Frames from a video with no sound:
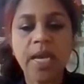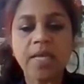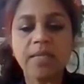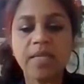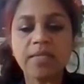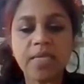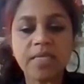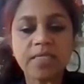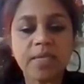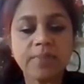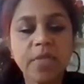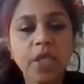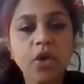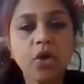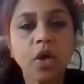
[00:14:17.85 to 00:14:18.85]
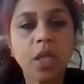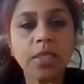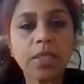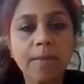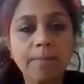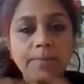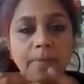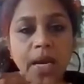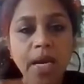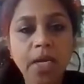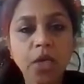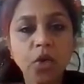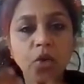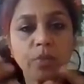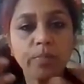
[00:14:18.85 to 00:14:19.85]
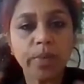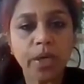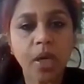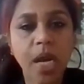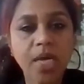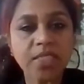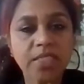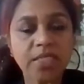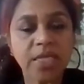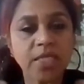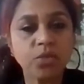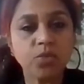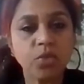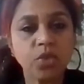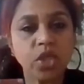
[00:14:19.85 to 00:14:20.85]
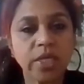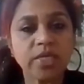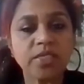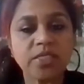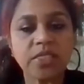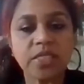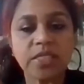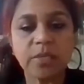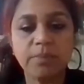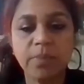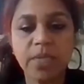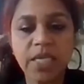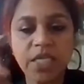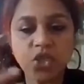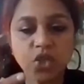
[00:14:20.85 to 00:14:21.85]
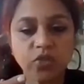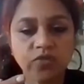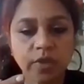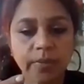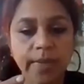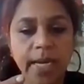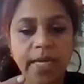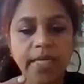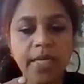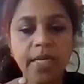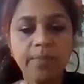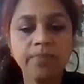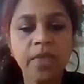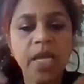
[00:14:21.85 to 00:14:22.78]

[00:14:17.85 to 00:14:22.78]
Then there's something called myeloperoxidase, which I consider the bleach of the body,